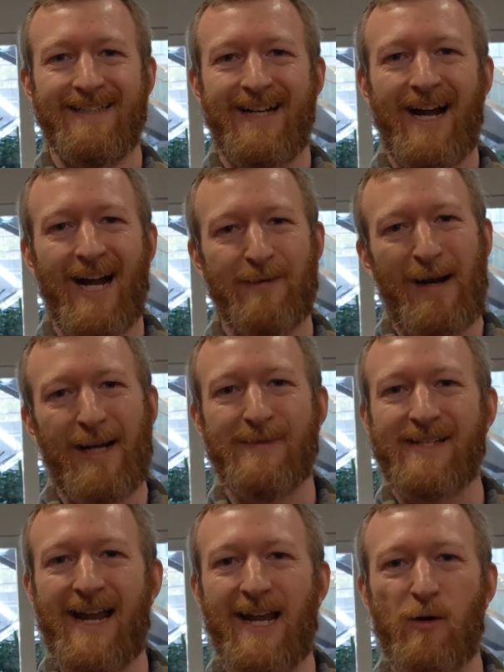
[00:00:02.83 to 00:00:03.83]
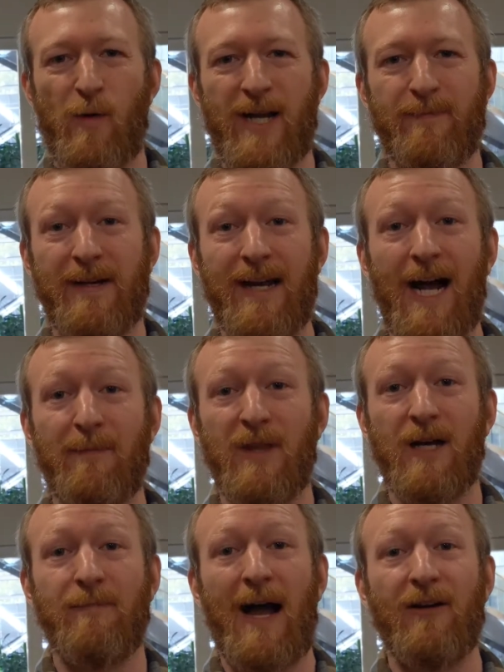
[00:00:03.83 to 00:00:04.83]
Hi, my name is Zach Wakeman. I'm
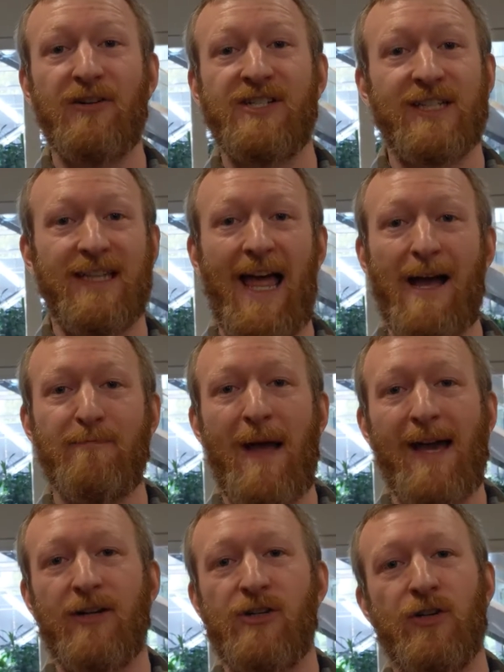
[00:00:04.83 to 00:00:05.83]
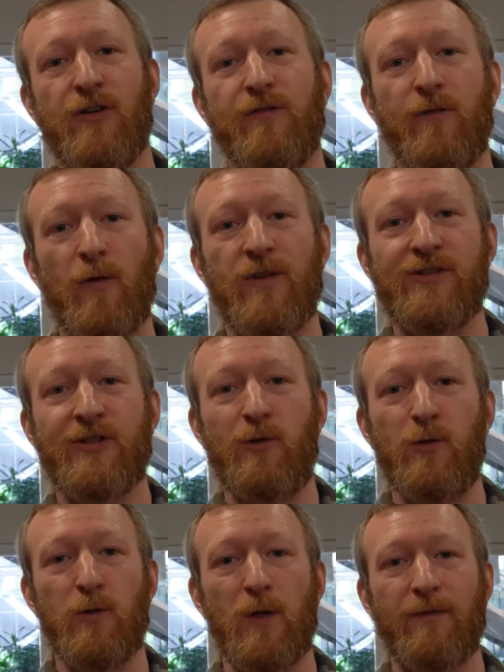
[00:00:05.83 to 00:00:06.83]
the Biodiesel Lab Manager for the
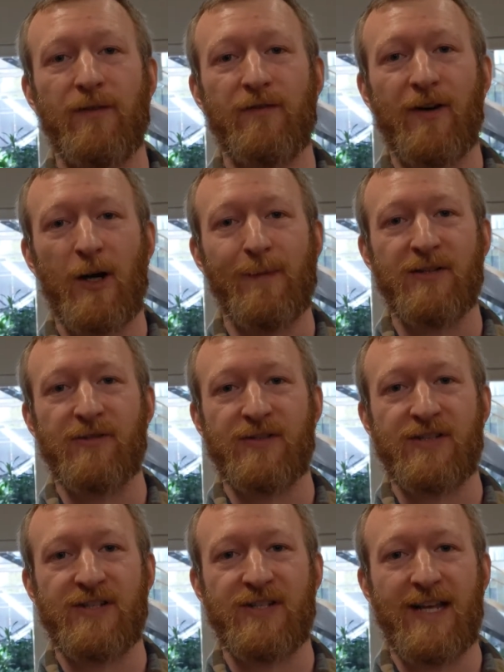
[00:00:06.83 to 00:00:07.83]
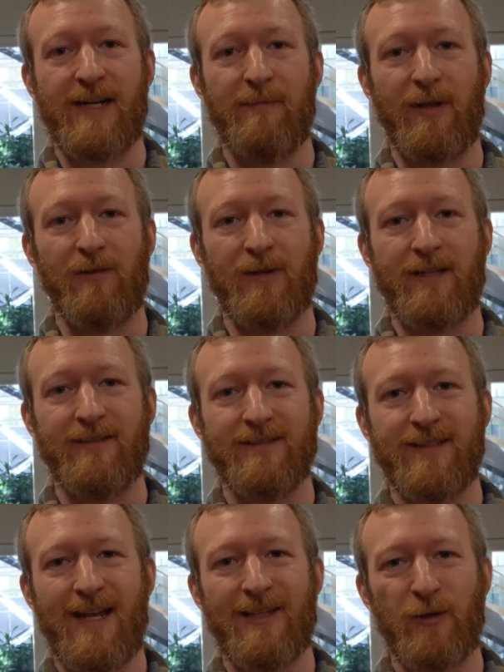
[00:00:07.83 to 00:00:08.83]
School of Environmental Sustainability
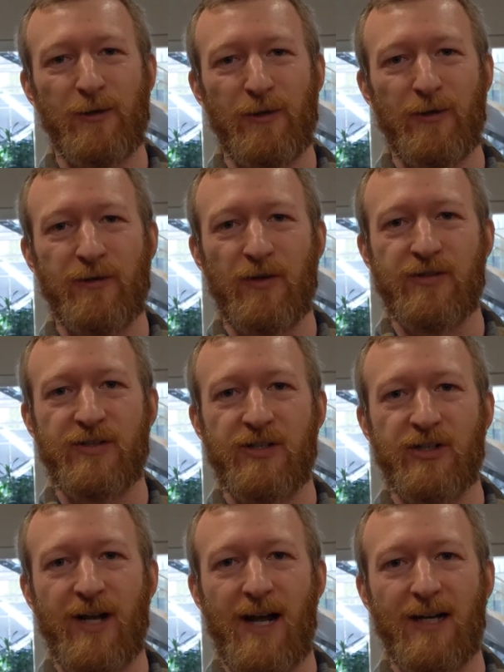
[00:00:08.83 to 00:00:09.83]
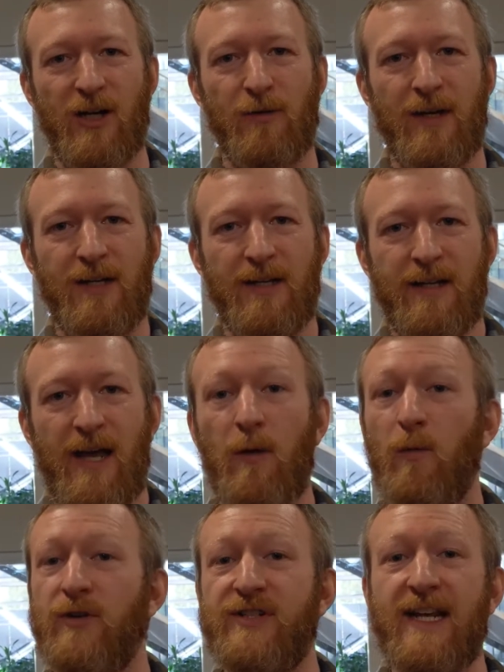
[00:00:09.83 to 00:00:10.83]
at Loyola University of Chicago.
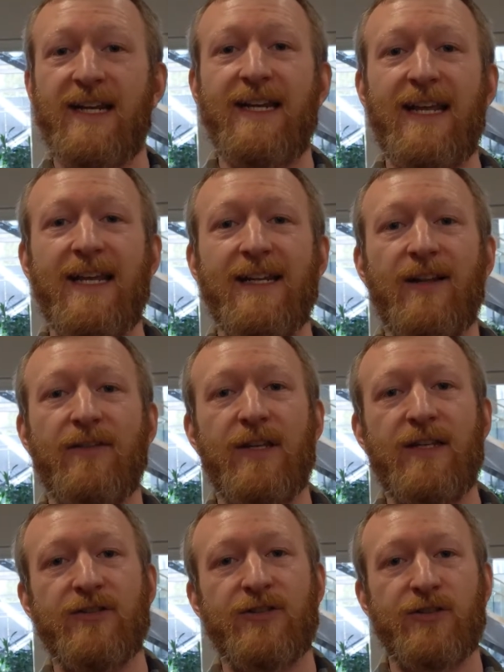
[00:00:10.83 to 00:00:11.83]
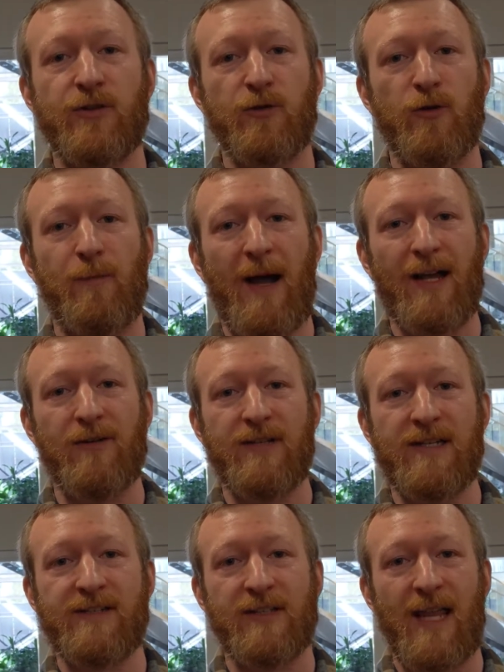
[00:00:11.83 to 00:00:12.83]
And we're standing in the Searle
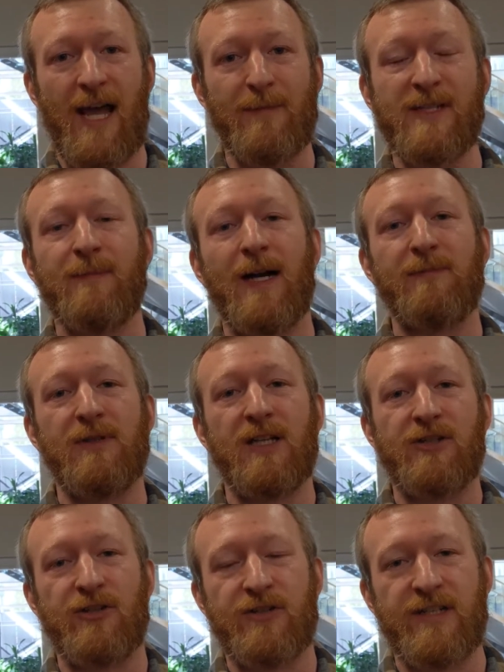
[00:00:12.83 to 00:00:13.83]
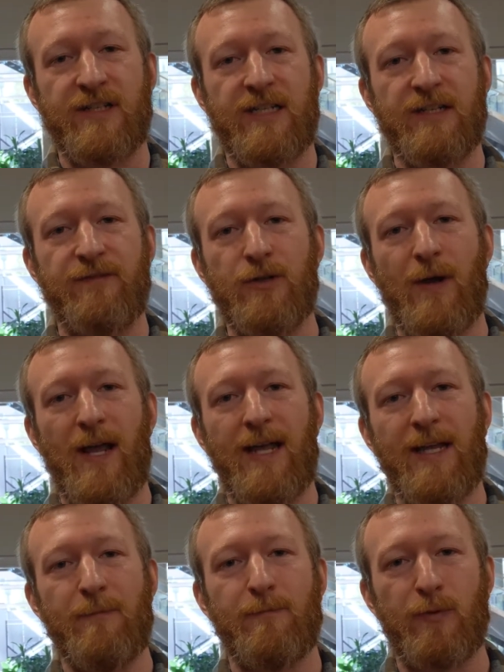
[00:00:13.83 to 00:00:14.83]
Biodiesel Lab. It's my pleasure to give you
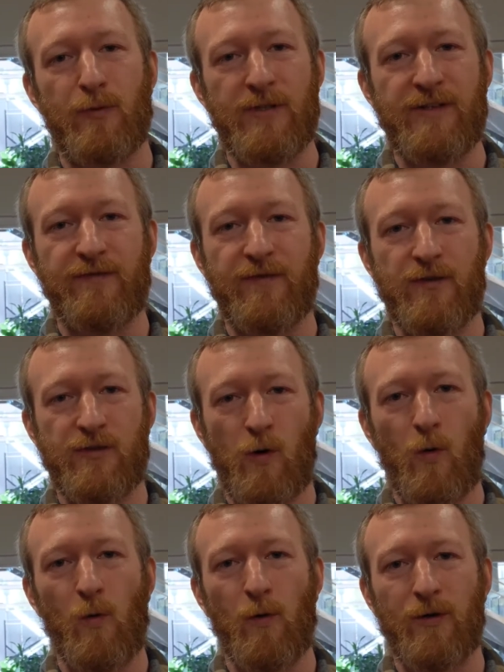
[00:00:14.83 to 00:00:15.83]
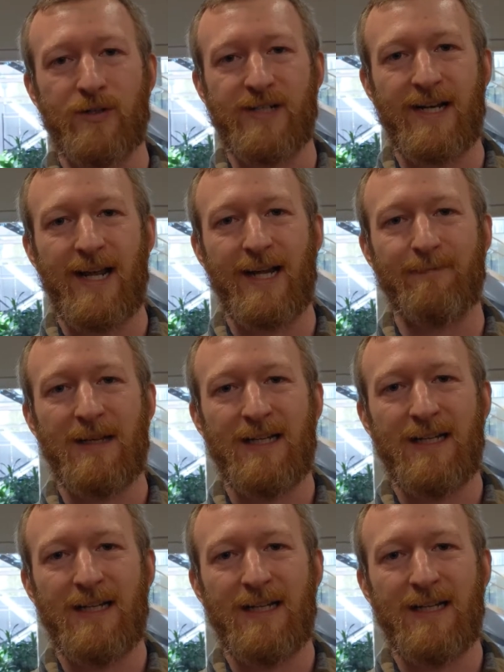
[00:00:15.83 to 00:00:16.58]
a brief tour today.